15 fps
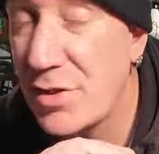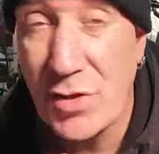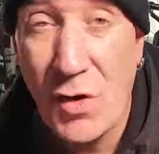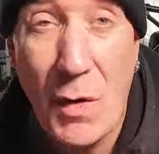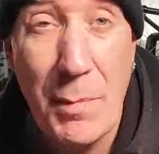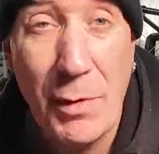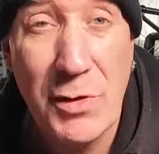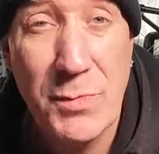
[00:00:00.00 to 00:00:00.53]

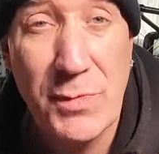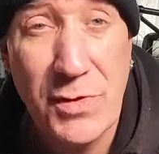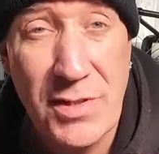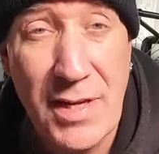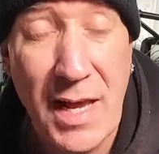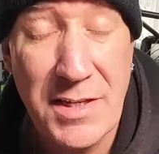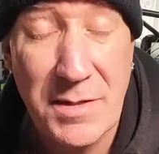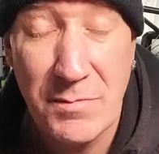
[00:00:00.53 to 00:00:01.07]
time because we just
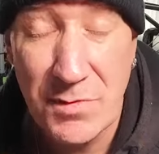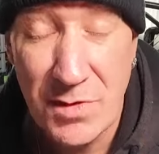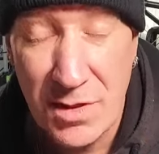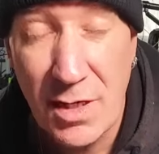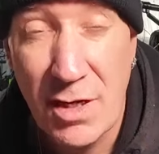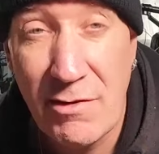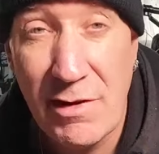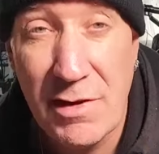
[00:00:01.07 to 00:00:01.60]
had some
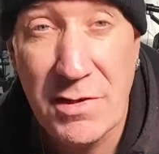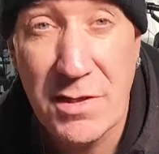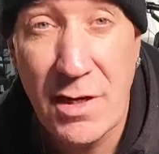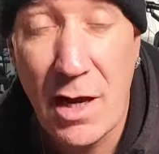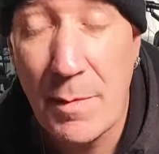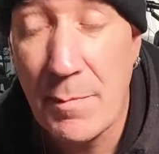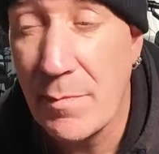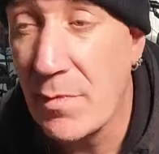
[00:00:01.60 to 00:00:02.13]
serious
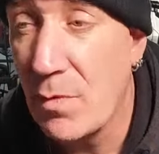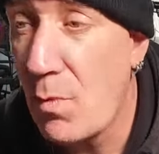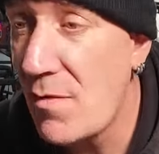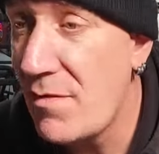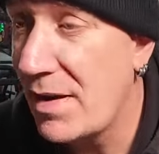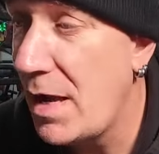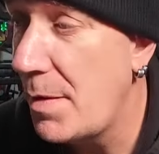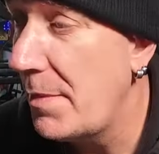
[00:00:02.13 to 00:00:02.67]

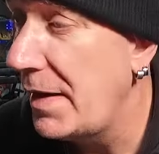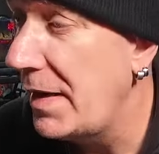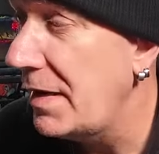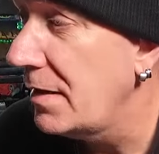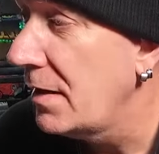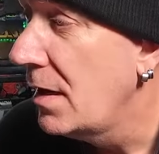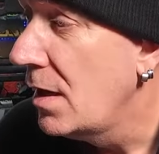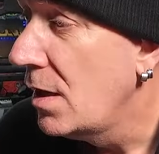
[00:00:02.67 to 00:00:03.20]
weather coming in,